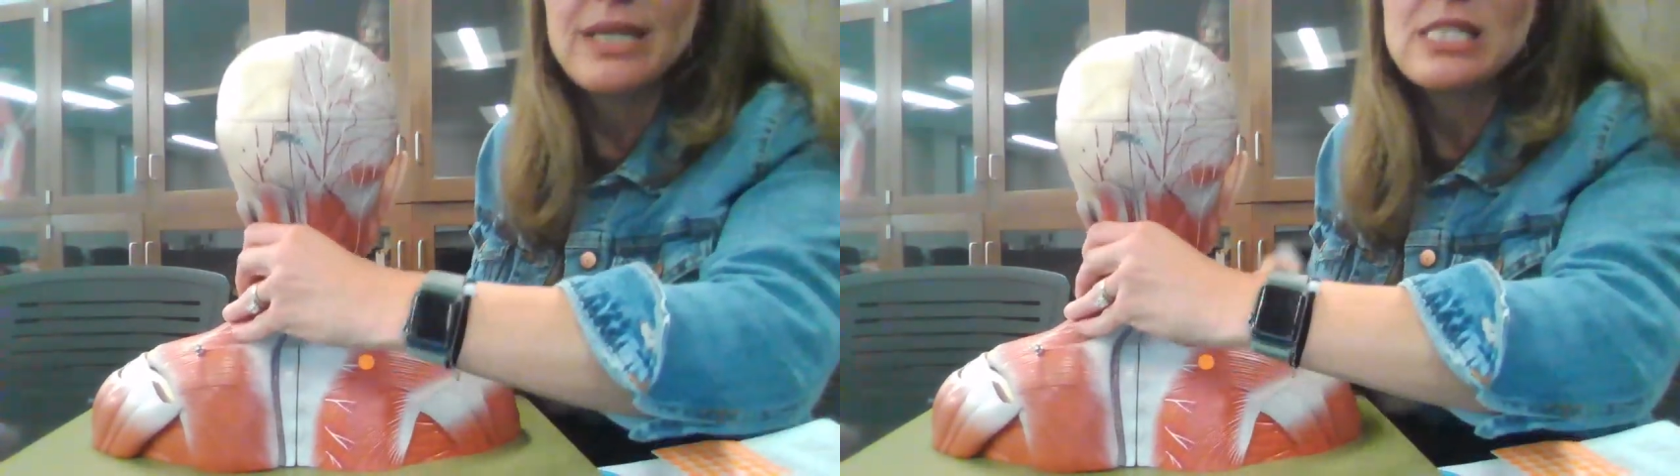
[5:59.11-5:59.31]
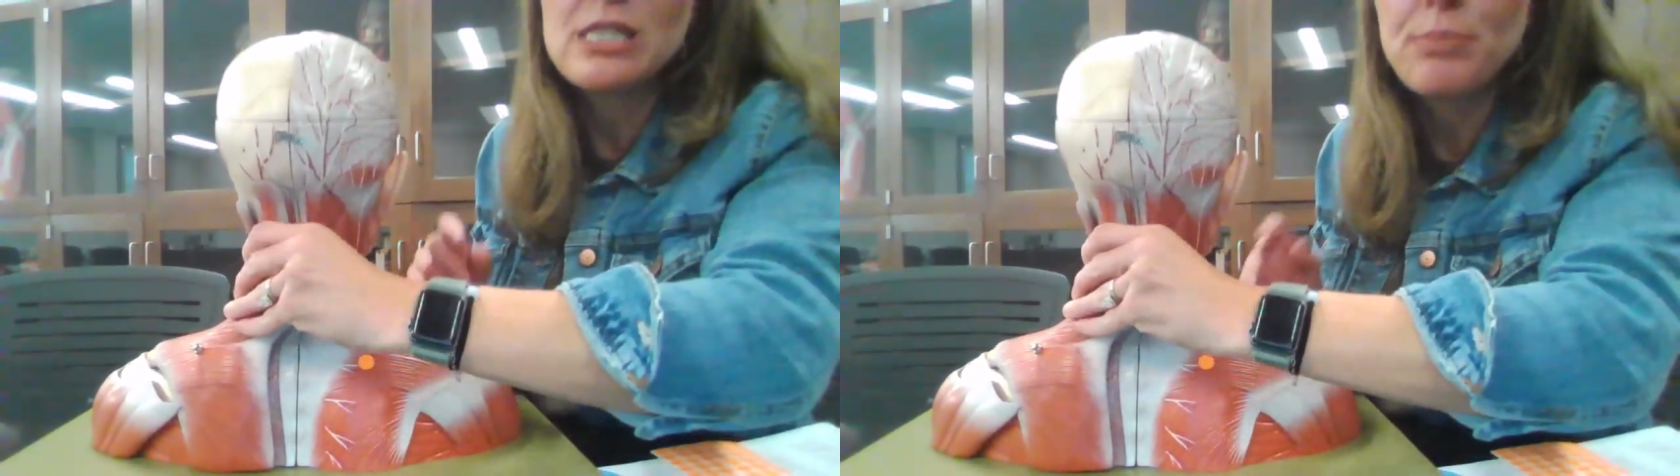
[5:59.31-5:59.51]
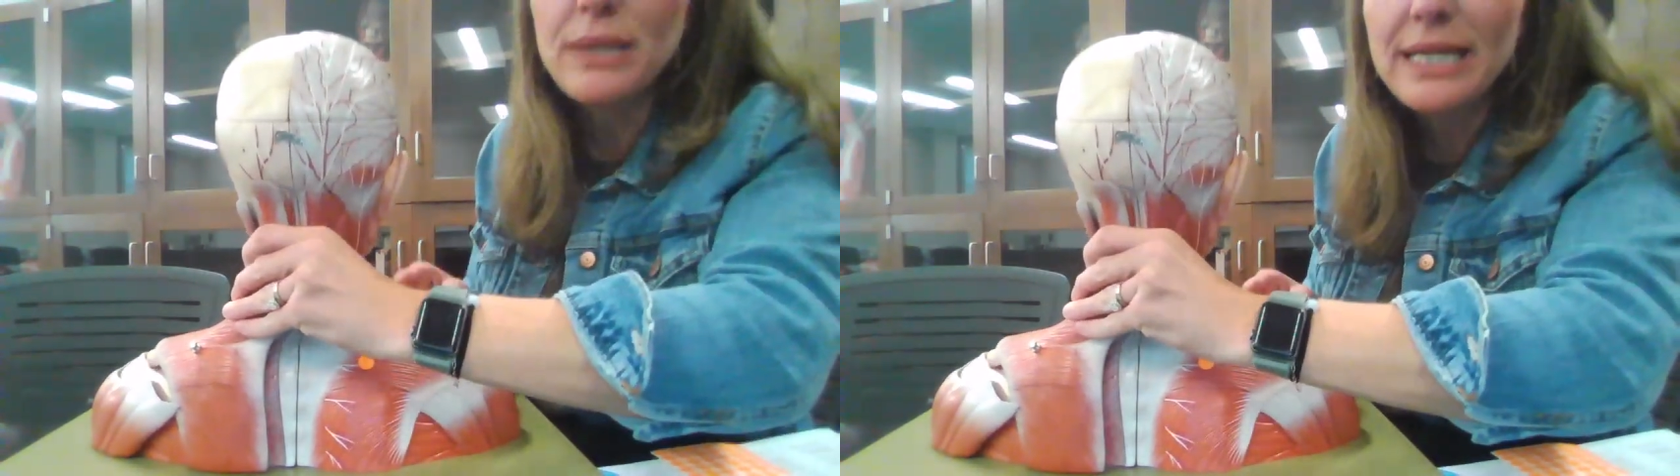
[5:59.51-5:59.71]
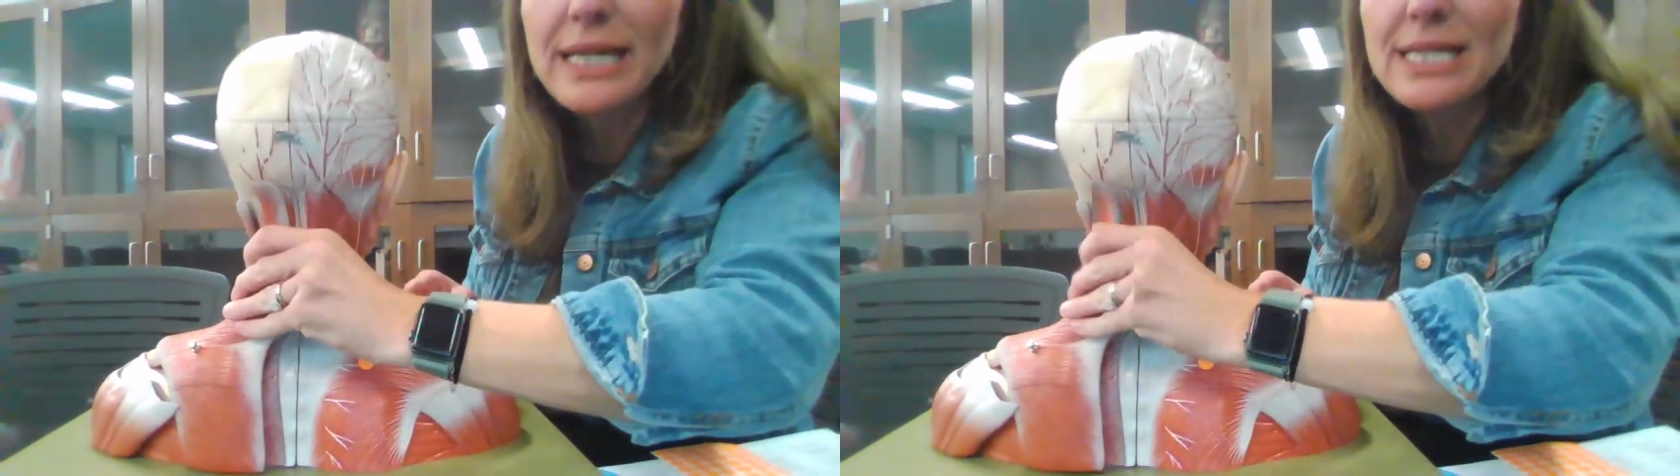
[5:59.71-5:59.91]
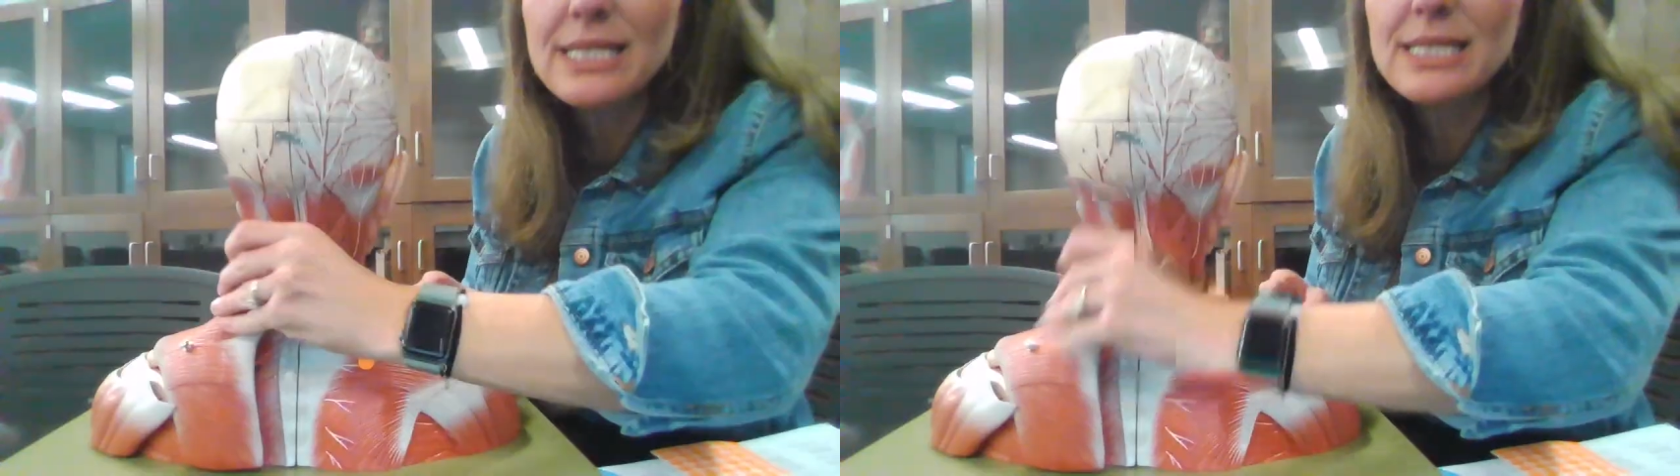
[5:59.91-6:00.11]

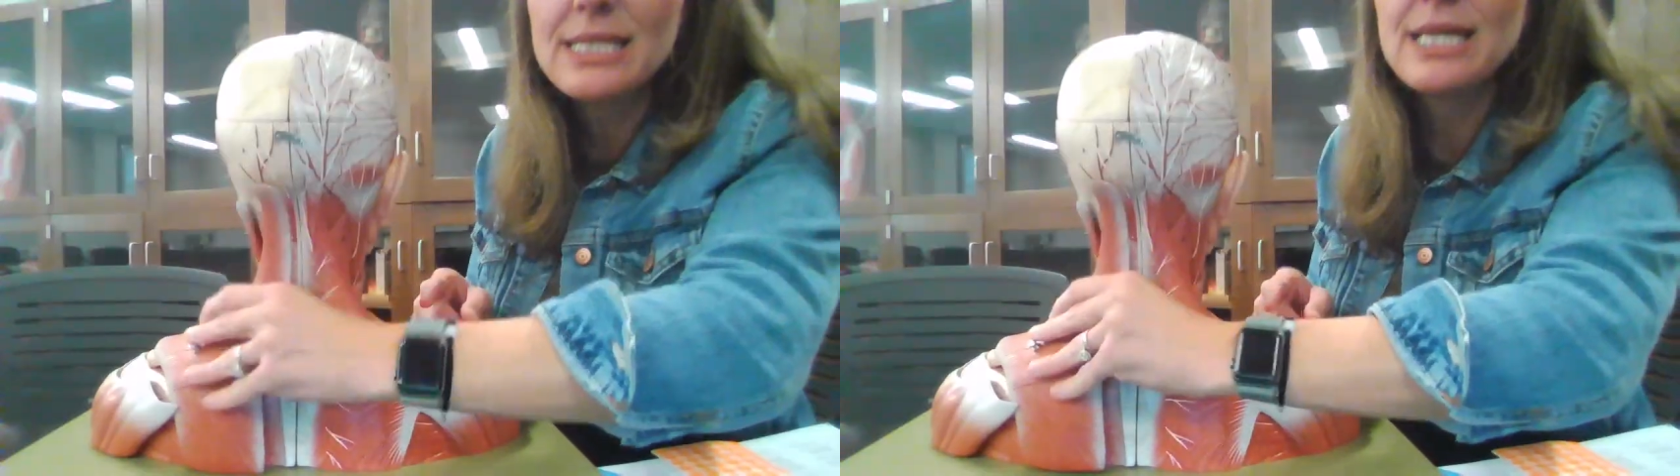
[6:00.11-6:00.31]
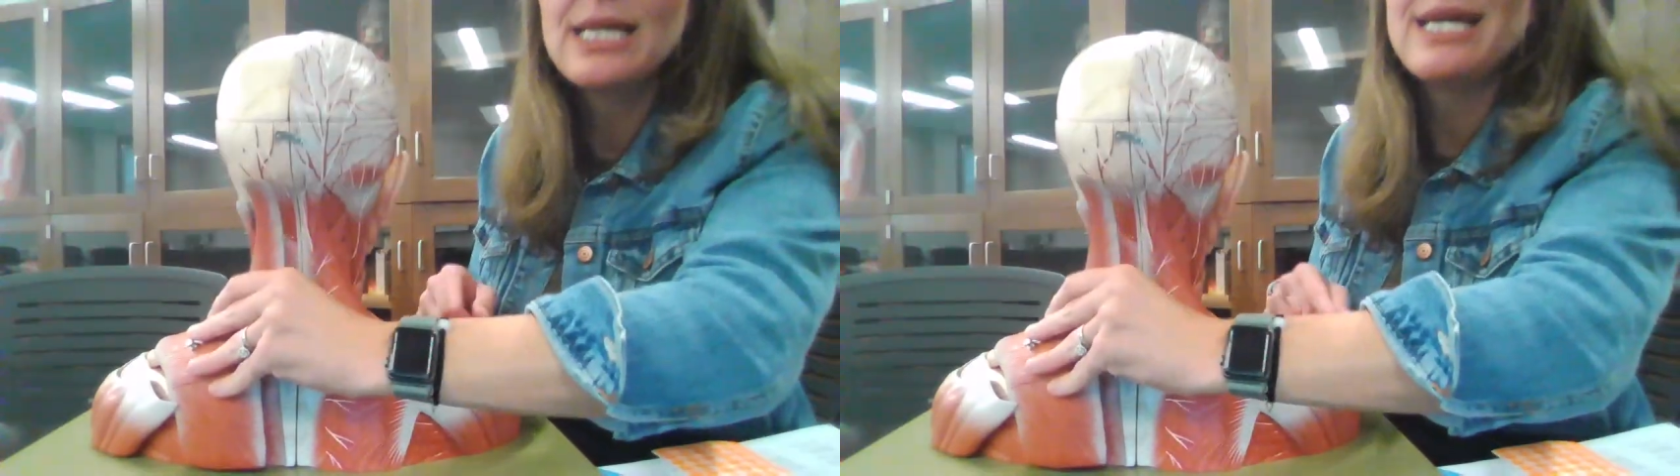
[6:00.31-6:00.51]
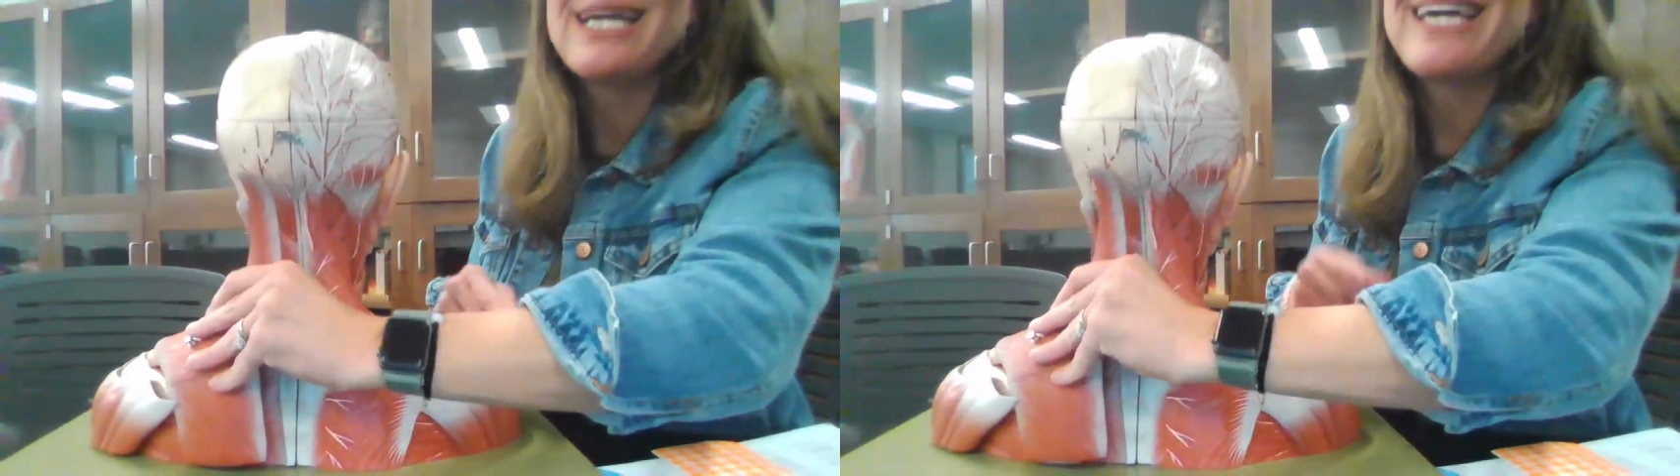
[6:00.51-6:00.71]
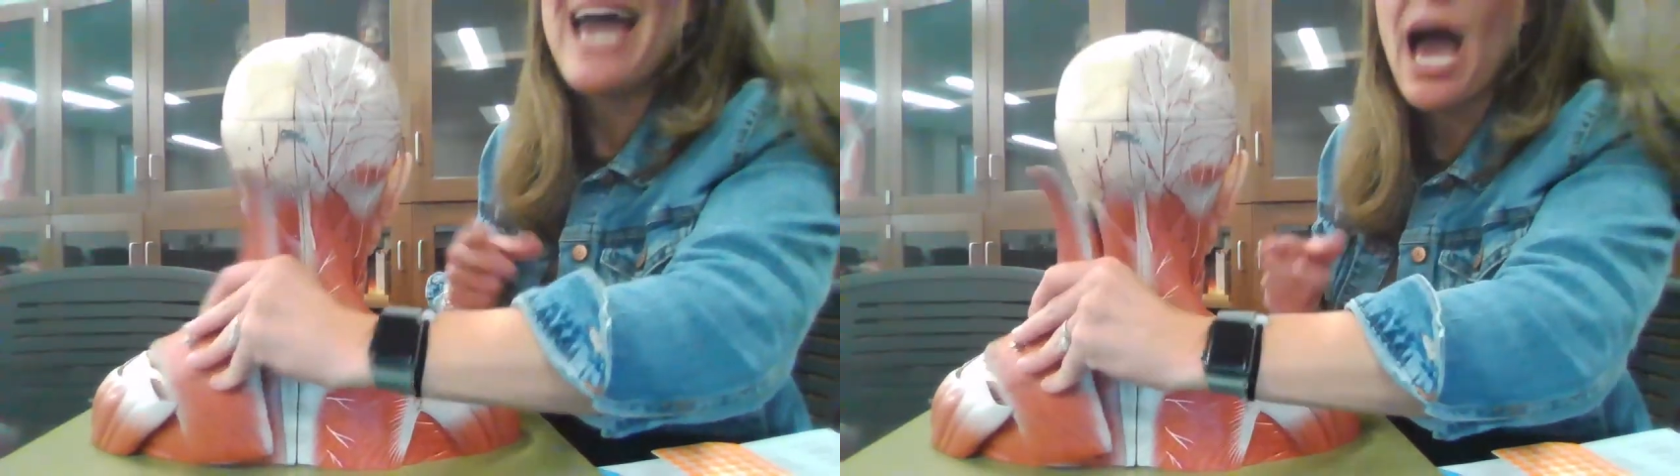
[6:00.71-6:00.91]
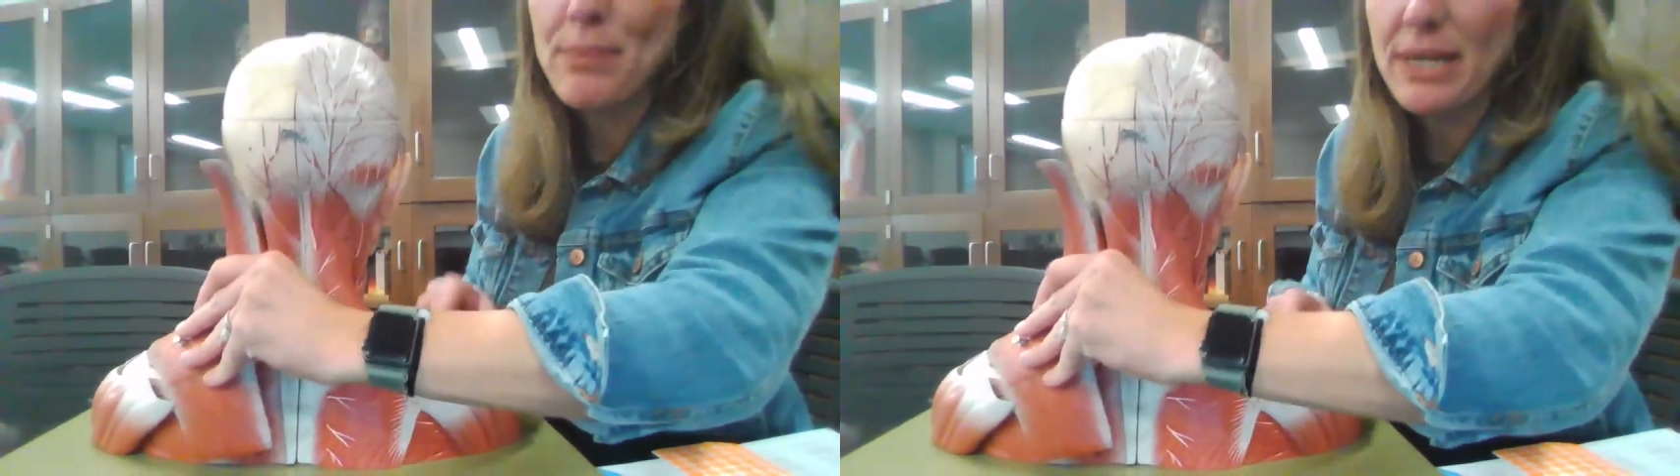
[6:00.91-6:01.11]
splenus
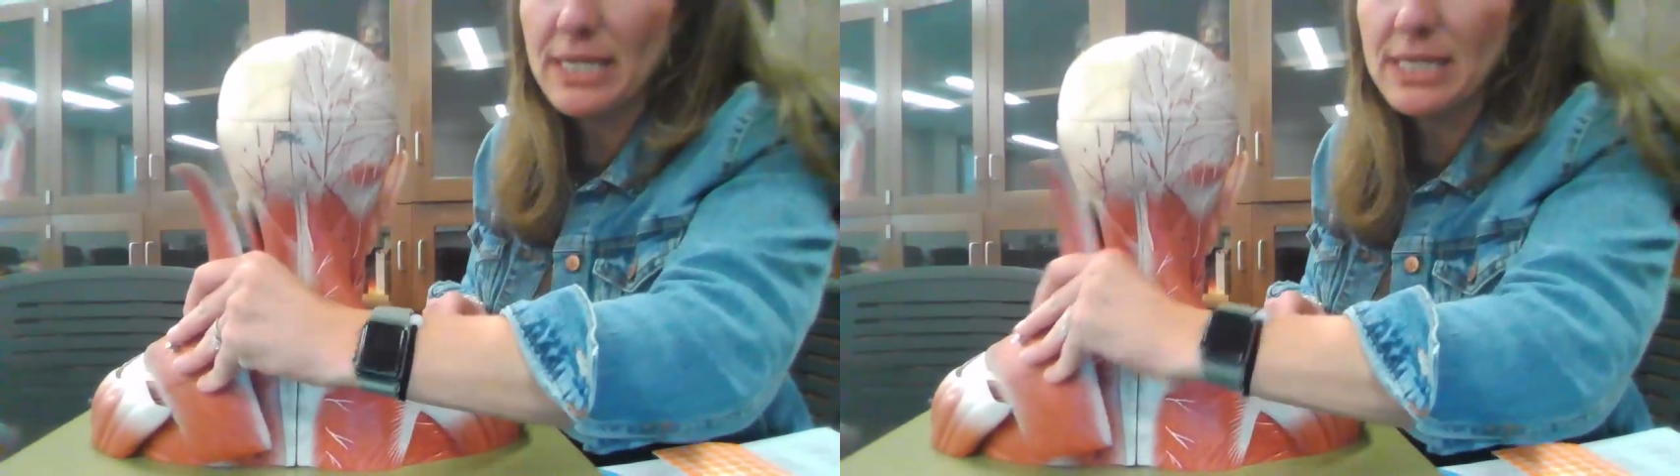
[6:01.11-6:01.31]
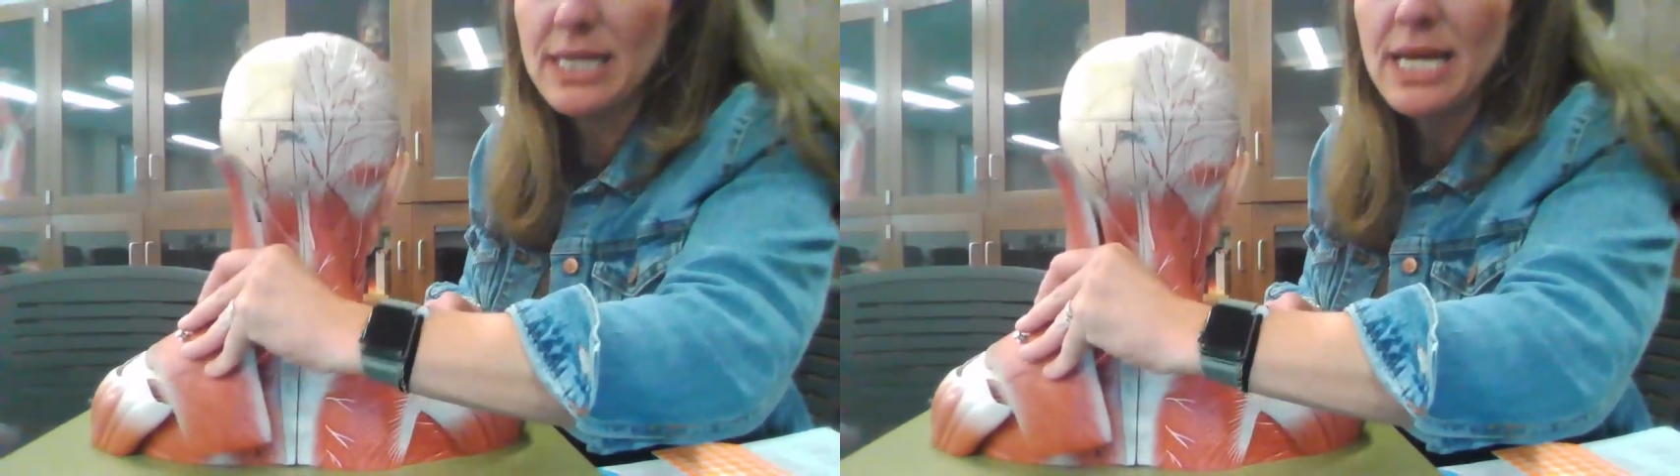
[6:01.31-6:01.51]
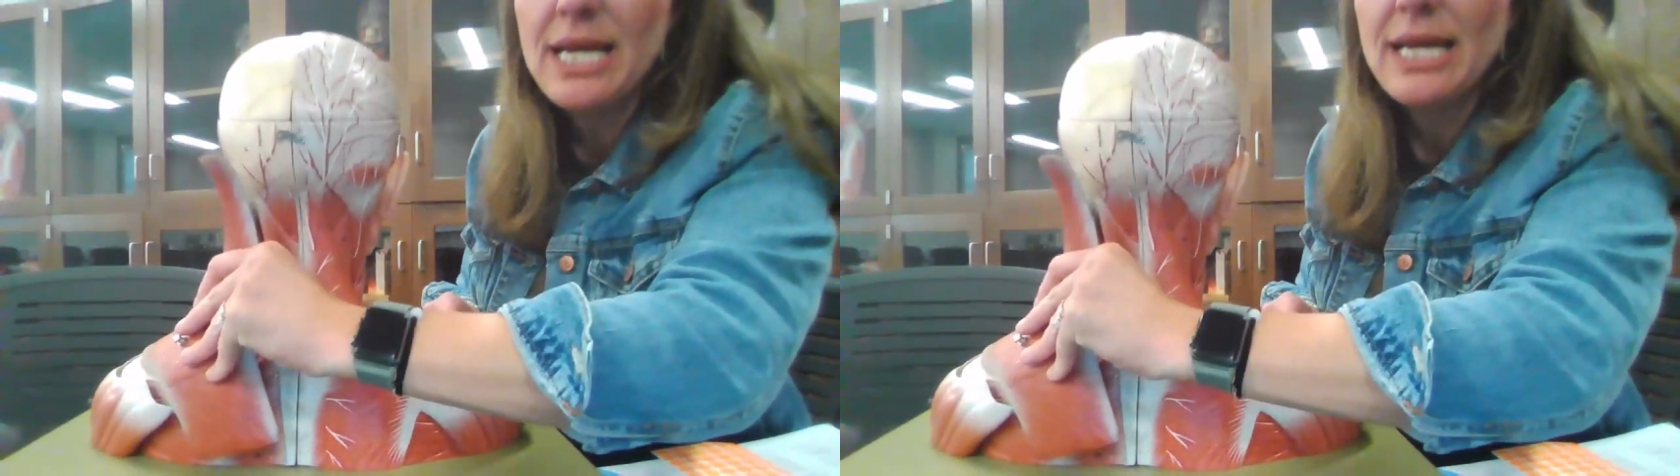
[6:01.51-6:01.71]
capitis.